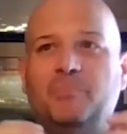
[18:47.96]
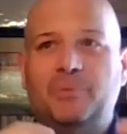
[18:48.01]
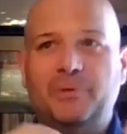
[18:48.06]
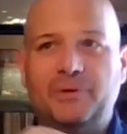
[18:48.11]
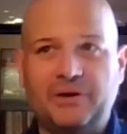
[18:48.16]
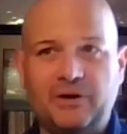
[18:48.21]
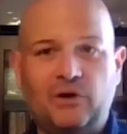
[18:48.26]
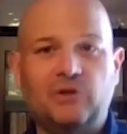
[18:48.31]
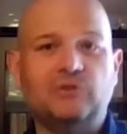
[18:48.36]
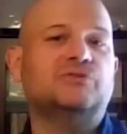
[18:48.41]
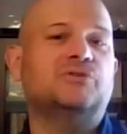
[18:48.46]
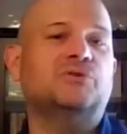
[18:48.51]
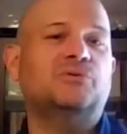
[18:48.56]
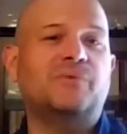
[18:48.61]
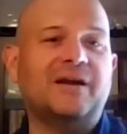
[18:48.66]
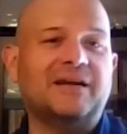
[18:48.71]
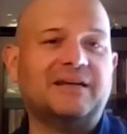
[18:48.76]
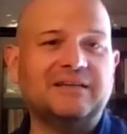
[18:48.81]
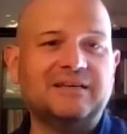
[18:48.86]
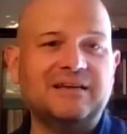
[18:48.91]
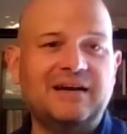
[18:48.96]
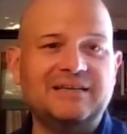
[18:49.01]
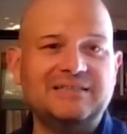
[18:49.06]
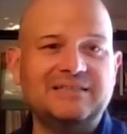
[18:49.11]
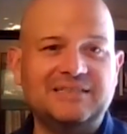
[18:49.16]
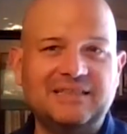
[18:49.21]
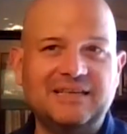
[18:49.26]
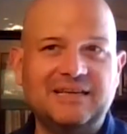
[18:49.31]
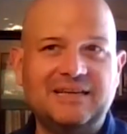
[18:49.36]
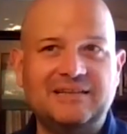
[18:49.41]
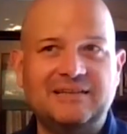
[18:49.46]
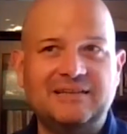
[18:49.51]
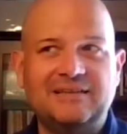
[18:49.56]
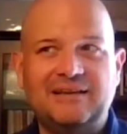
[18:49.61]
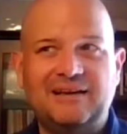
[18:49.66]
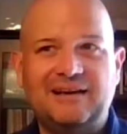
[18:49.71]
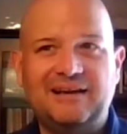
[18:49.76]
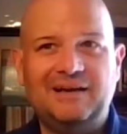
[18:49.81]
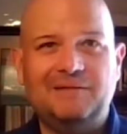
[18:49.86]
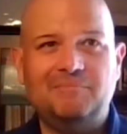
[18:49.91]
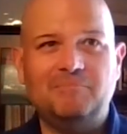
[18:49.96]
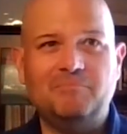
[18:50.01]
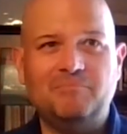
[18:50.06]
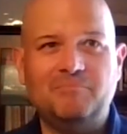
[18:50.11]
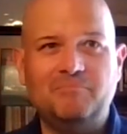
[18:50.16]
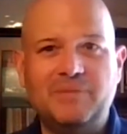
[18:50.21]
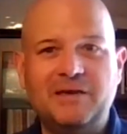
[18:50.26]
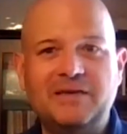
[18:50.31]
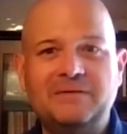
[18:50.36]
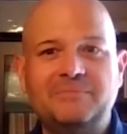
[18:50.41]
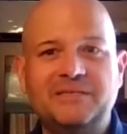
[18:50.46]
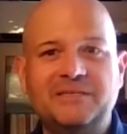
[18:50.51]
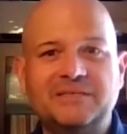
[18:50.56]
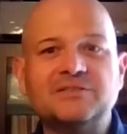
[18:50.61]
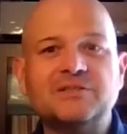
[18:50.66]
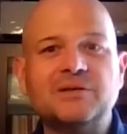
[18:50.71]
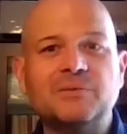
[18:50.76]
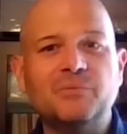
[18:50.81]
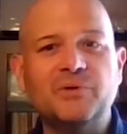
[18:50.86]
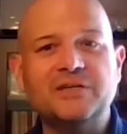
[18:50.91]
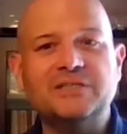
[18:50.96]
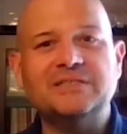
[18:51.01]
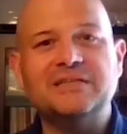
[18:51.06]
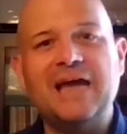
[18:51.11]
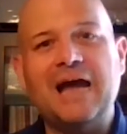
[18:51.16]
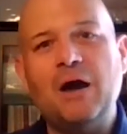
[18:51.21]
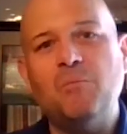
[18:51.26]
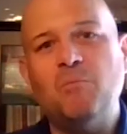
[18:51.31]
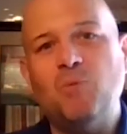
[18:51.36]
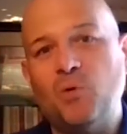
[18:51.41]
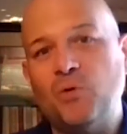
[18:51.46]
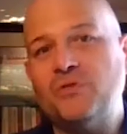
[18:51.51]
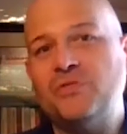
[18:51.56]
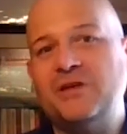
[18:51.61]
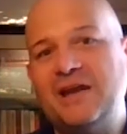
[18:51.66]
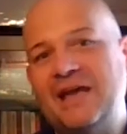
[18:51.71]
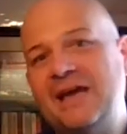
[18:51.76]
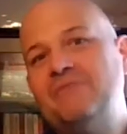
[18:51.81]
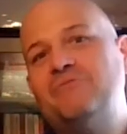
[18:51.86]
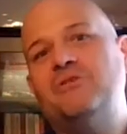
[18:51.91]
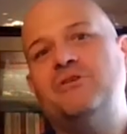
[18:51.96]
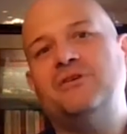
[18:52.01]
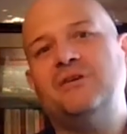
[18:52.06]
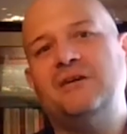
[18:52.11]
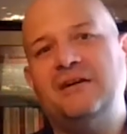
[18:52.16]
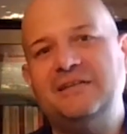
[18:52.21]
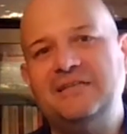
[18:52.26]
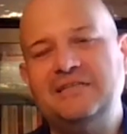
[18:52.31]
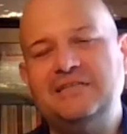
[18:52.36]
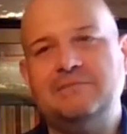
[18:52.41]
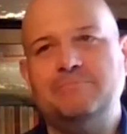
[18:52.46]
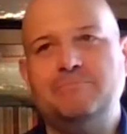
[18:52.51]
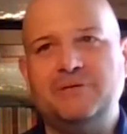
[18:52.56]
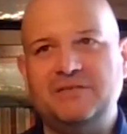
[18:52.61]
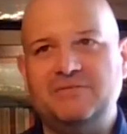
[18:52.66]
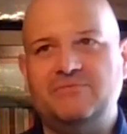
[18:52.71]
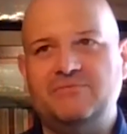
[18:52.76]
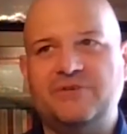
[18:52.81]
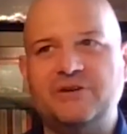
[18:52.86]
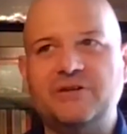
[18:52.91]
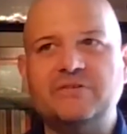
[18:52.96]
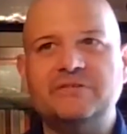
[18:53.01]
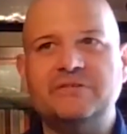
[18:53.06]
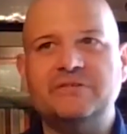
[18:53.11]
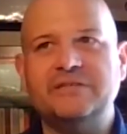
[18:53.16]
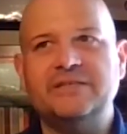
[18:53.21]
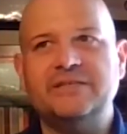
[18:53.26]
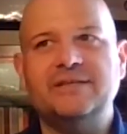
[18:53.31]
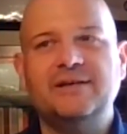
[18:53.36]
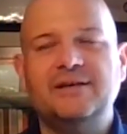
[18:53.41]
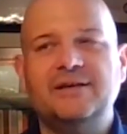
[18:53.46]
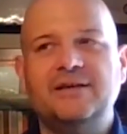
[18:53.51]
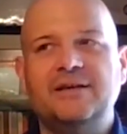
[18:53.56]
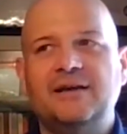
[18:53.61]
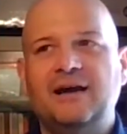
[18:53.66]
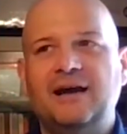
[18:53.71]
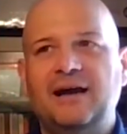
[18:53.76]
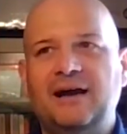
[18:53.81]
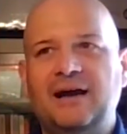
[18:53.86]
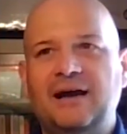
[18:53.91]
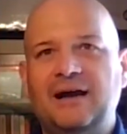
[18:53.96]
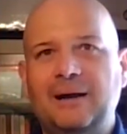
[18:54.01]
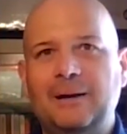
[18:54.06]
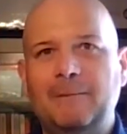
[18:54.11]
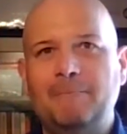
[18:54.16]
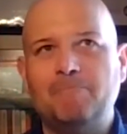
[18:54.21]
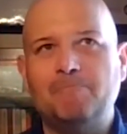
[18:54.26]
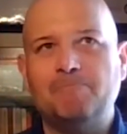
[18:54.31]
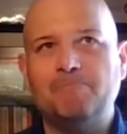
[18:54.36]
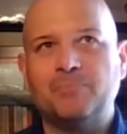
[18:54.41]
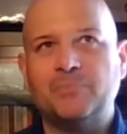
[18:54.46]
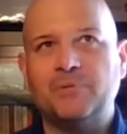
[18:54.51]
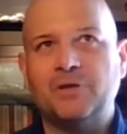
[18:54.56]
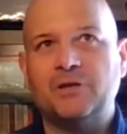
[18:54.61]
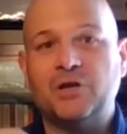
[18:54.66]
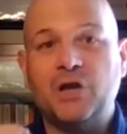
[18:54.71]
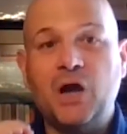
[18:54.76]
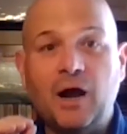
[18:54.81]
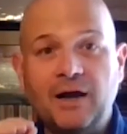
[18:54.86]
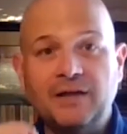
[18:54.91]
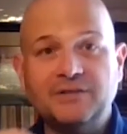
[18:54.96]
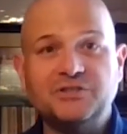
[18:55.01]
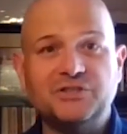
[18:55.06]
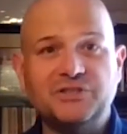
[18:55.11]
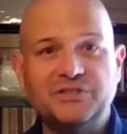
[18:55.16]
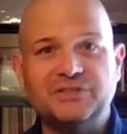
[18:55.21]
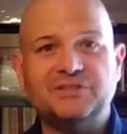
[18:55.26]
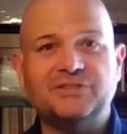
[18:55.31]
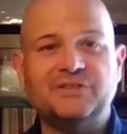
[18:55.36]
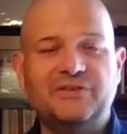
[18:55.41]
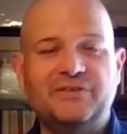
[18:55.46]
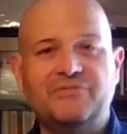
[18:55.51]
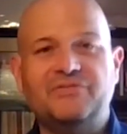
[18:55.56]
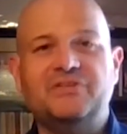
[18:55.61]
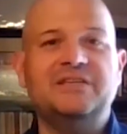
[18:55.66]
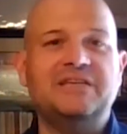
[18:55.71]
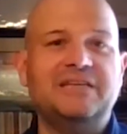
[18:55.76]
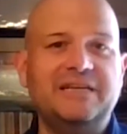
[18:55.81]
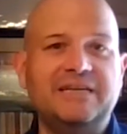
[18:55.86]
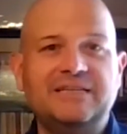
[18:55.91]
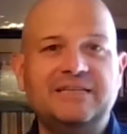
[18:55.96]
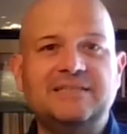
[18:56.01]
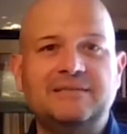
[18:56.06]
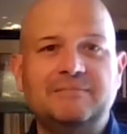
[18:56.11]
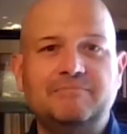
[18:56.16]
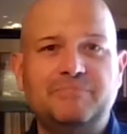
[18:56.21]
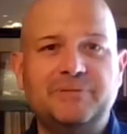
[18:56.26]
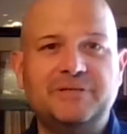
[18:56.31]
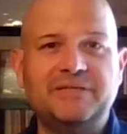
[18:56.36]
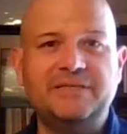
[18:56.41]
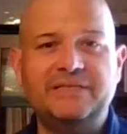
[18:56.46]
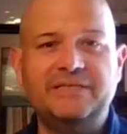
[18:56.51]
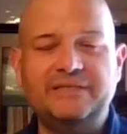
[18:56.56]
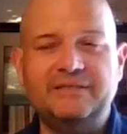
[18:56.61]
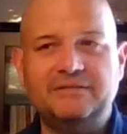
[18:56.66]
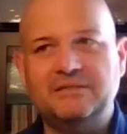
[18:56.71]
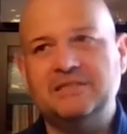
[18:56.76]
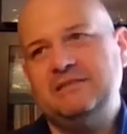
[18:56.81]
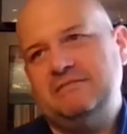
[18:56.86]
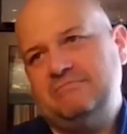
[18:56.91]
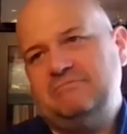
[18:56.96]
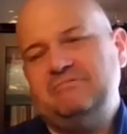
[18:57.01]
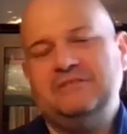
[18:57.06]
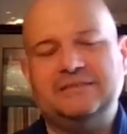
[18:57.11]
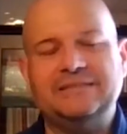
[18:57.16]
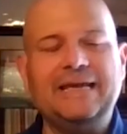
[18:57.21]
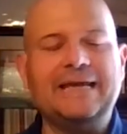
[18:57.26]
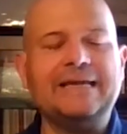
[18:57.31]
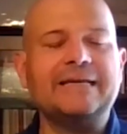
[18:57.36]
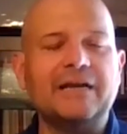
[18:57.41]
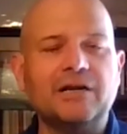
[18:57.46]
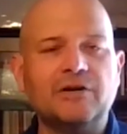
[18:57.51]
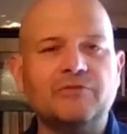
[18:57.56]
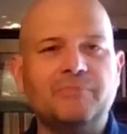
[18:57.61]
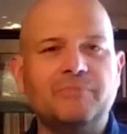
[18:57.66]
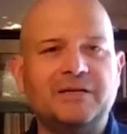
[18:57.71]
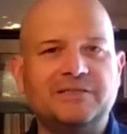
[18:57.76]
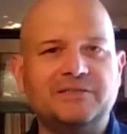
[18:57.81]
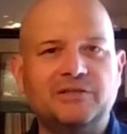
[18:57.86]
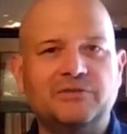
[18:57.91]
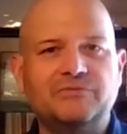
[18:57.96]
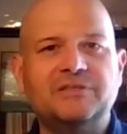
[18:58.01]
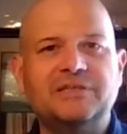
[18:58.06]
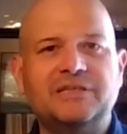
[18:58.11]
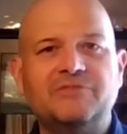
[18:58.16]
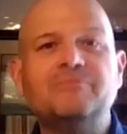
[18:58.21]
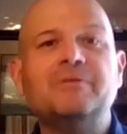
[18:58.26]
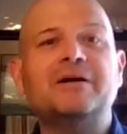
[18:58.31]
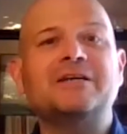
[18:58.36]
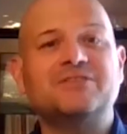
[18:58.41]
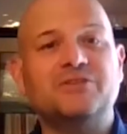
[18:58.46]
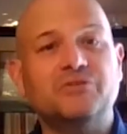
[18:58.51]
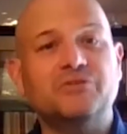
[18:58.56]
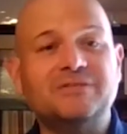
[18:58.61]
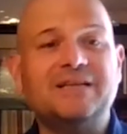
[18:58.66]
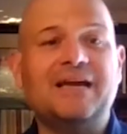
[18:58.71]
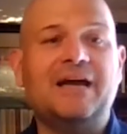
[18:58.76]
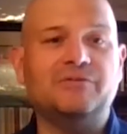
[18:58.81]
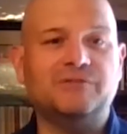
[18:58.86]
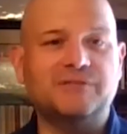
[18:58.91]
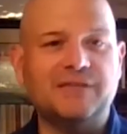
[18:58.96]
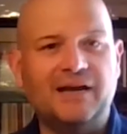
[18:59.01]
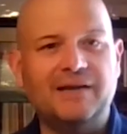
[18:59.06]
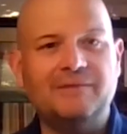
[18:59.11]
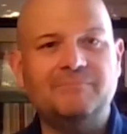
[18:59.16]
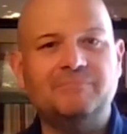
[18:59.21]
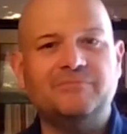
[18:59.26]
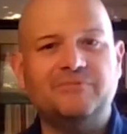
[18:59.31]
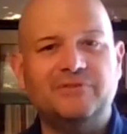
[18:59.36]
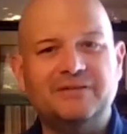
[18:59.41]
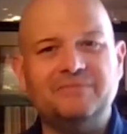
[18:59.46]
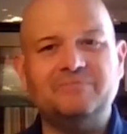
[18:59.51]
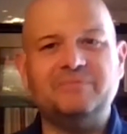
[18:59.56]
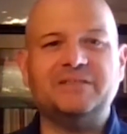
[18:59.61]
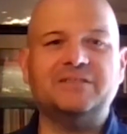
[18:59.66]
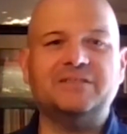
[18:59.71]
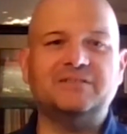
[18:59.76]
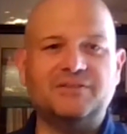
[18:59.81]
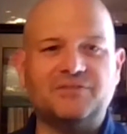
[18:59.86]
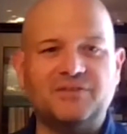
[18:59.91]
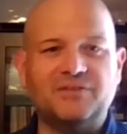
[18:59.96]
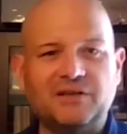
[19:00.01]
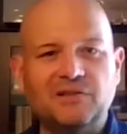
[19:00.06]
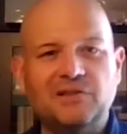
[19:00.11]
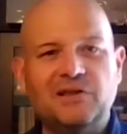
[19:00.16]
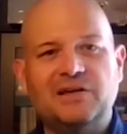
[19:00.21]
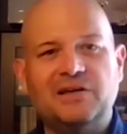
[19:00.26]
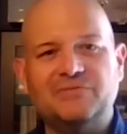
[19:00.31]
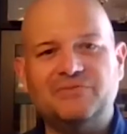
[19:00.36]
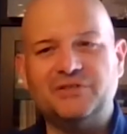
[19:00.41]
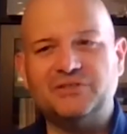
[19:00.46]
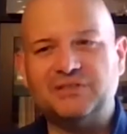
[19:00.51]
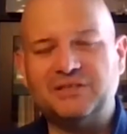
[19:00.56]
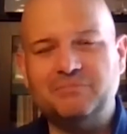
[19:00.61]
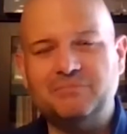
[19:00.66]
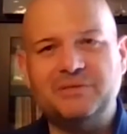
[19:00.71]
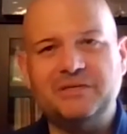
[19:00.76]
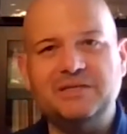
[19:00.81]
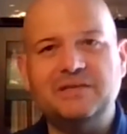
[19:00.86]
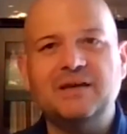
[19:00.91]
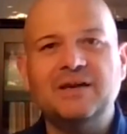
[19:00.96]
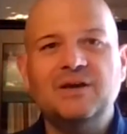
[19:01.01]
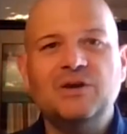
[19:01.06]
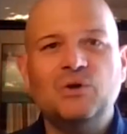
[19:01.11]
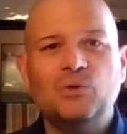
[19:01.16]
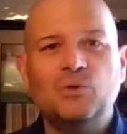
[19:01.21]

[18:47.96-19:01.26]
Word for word: but also recognizing that um, maybe in some ways now more than ever, I need to be very um, conscious of the need to be, to take care of myself, to give myself downtime, right? Because I think a lot of us can be